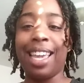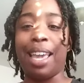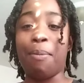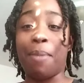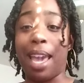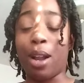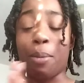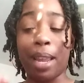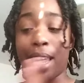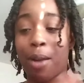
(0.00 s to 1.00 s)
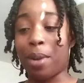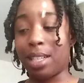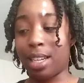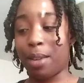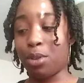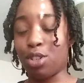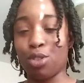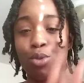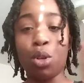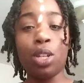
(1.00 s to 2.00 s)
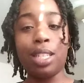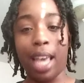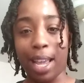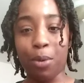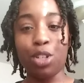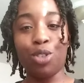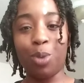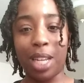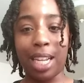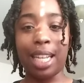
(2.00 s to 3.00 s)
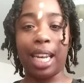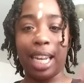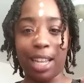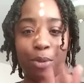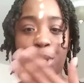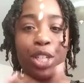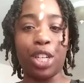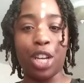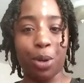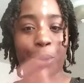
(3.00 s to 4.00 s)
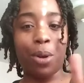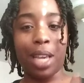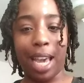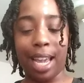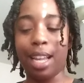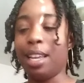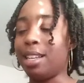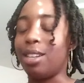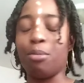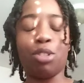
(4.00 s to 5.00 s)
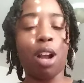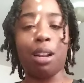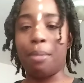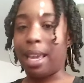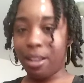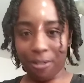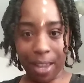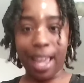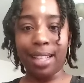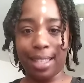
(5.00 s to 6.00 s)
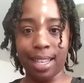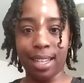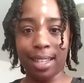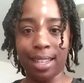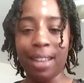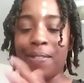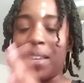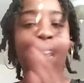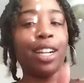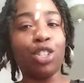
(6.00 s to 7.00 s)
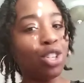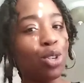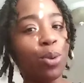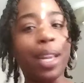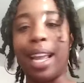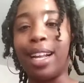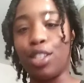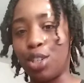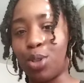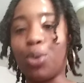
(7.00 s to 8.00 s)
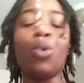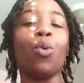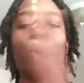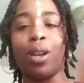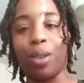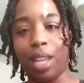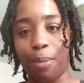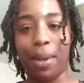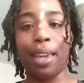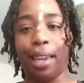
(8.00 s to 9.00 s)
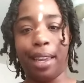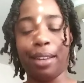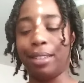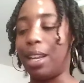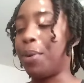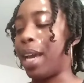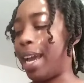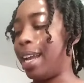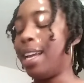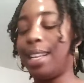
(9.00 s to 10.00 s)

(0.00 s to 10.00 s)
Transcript: It may or may not resonate with you. Take what you need, leave what you don't, okay? Don't be trying to make it fit. If it ain't you, it ain't you. We're going to keep it kicking, okay?